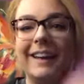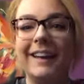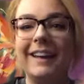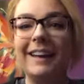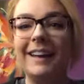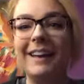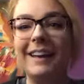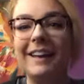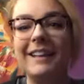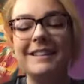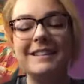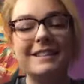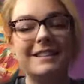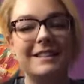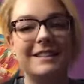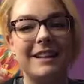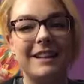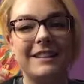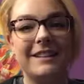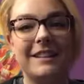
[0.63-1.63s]
Hey guys, it's
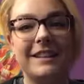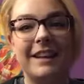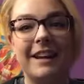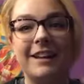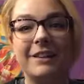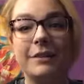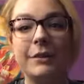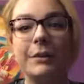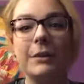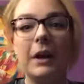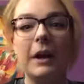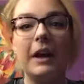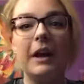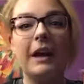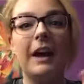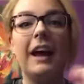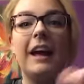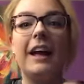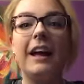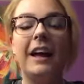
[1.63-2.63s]
Staci, and
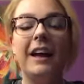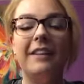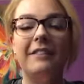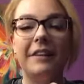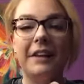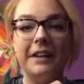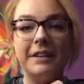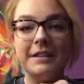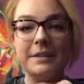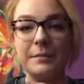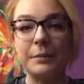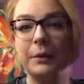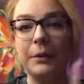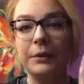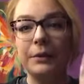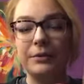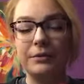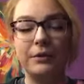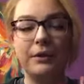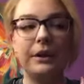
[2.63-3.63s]
today I have a
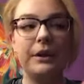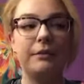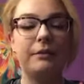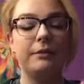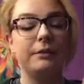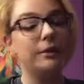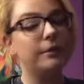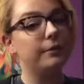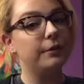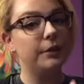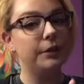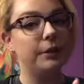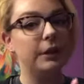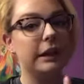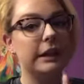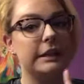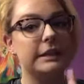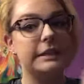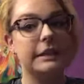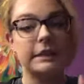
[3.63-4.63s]
spoiler-free review for you
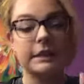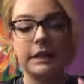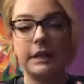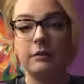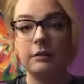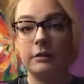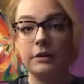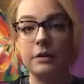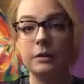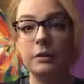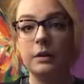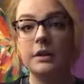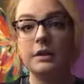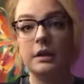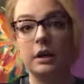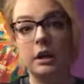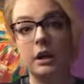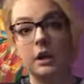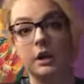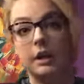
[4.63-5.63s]
guys, and that review is
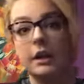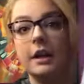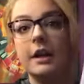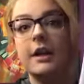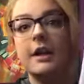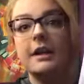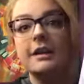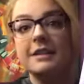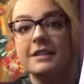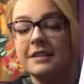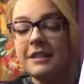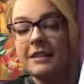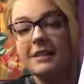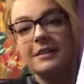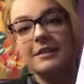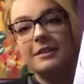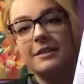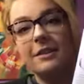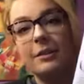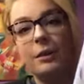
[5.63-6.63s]
on
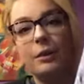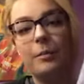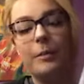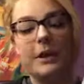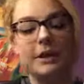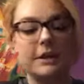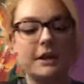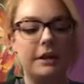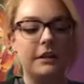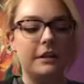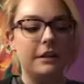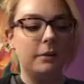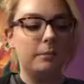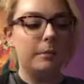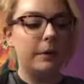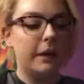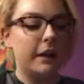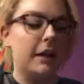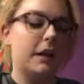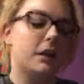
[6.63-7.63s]
Stealing Snow by Danielle
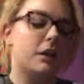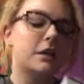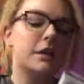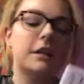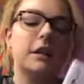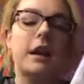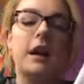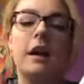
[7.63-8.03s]
Paige.